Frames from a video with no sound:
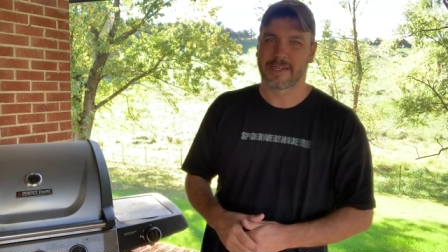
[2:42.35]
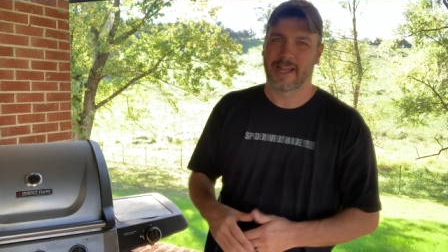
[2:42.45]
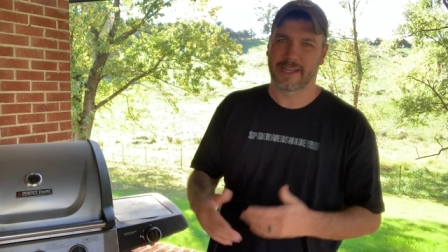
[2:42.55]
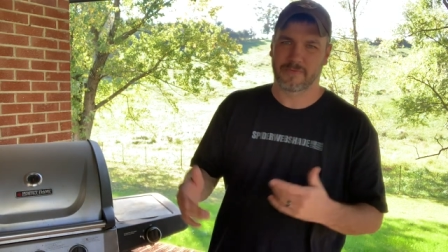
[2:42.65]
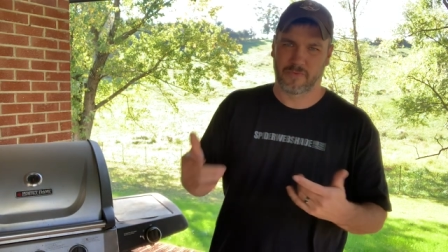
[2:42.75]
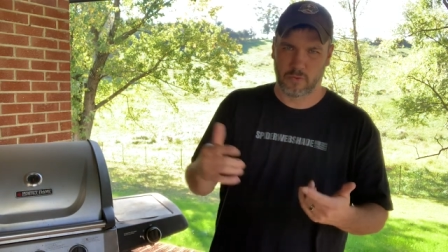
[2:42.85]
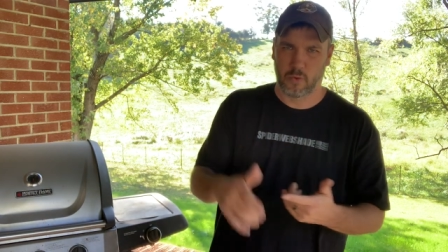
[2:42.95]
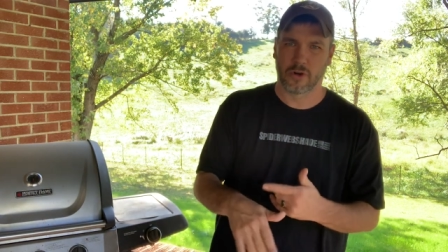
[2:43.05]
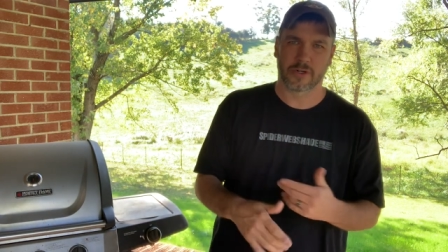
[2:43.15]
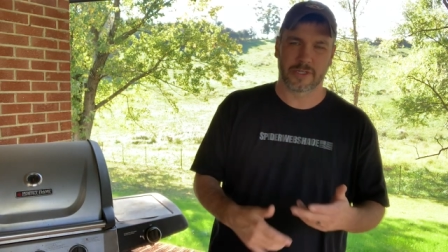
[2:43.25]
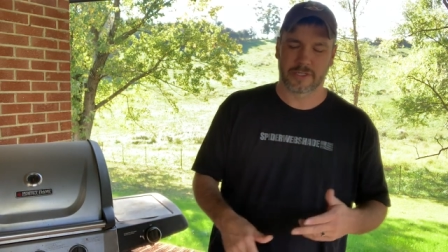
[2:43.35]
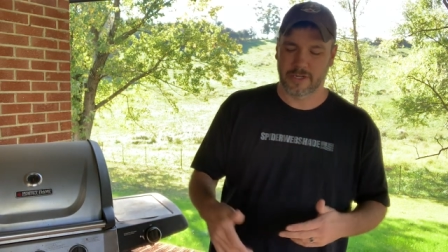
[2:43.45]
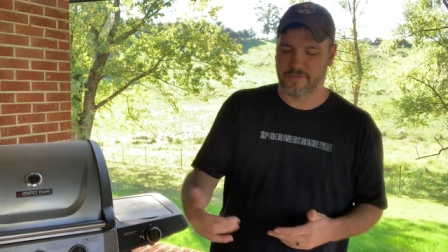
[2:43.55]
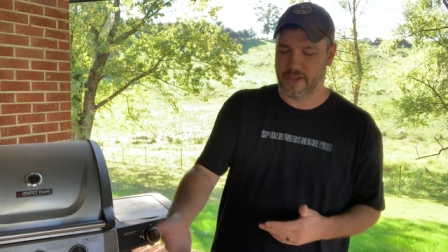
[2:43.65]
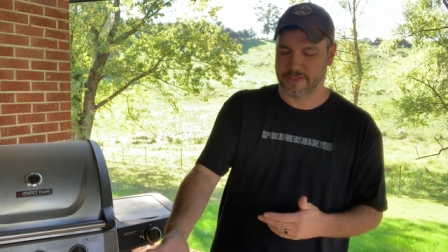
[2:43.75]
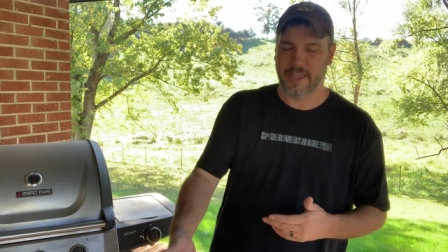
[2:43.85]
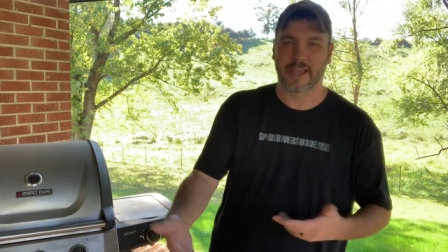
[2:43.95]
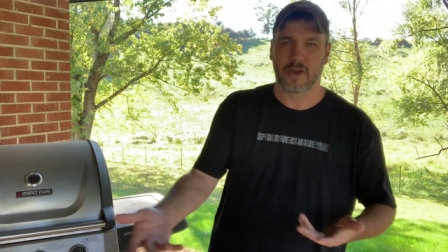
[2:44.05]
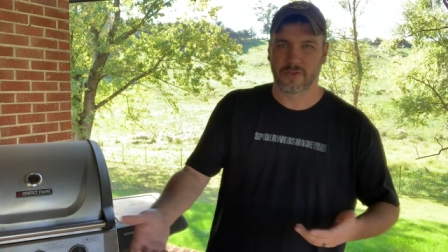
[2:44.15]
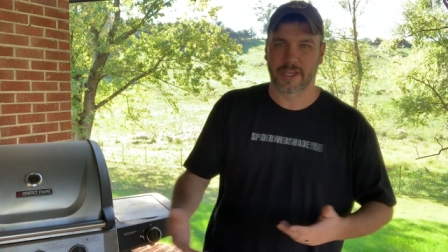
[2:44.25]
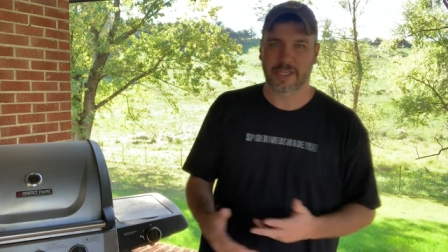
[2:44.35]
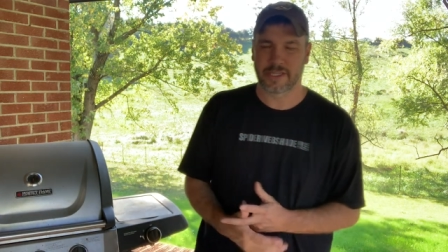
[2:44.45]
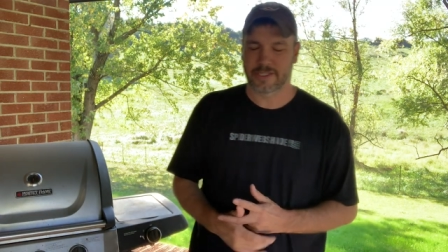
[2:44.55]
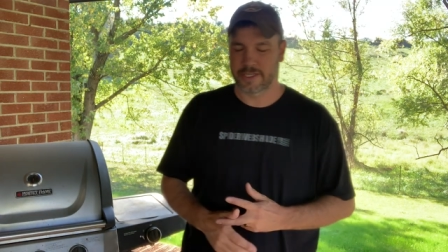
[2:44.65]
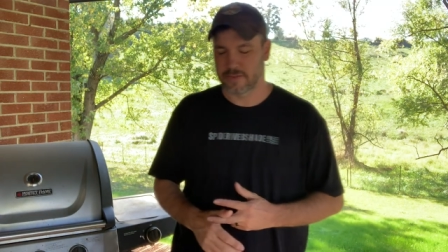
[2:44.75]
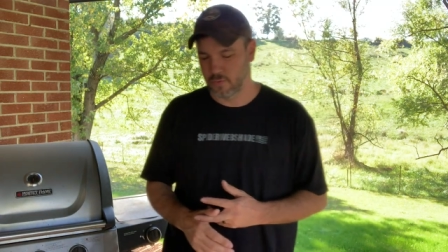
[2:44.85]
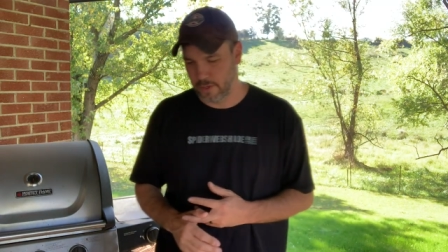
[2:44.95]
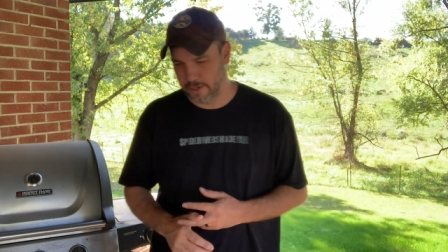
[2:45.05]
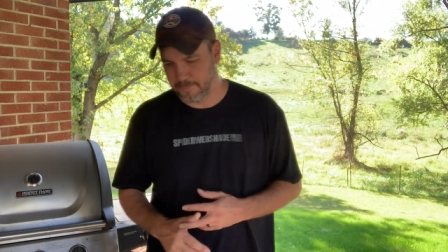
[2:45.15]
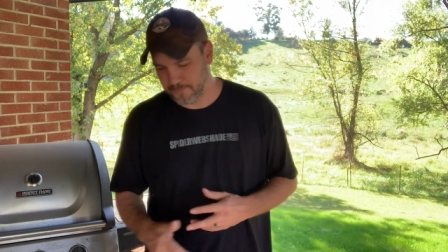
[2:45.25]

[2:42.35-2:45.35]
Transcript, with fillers: like for work and stuff like that, on that keychain as well.